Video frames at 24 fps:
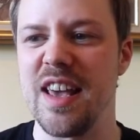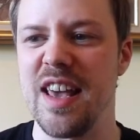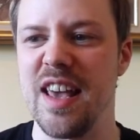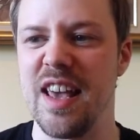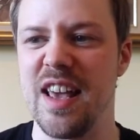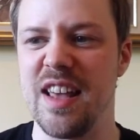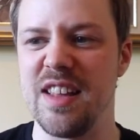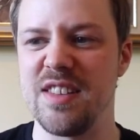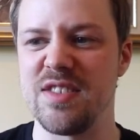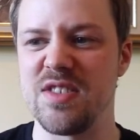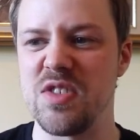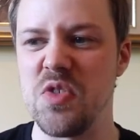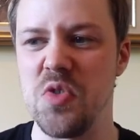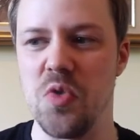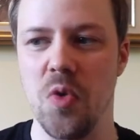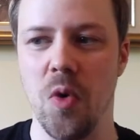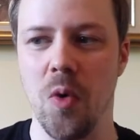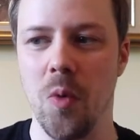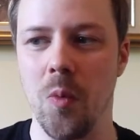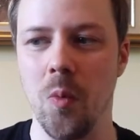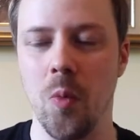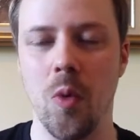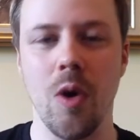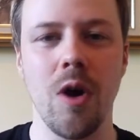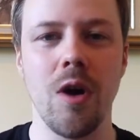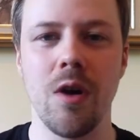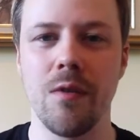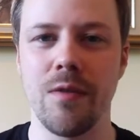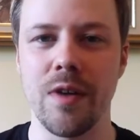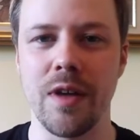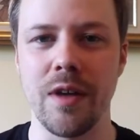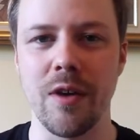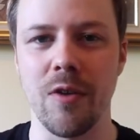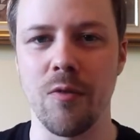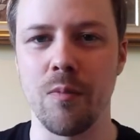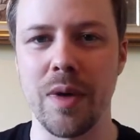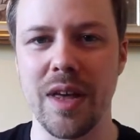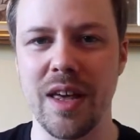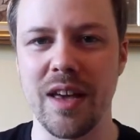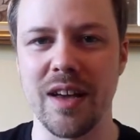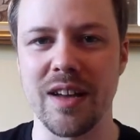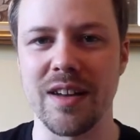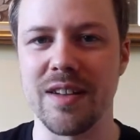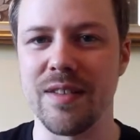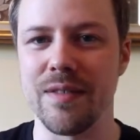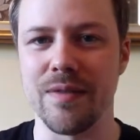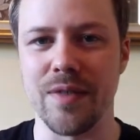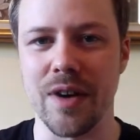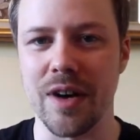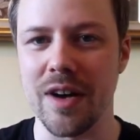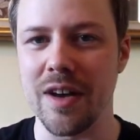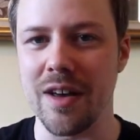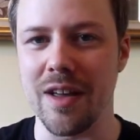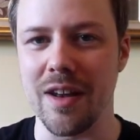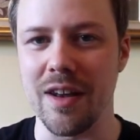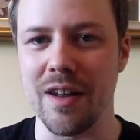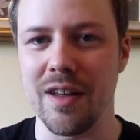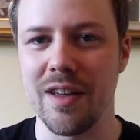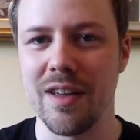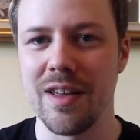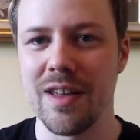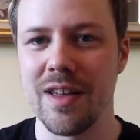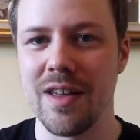is not worthy of being a divine.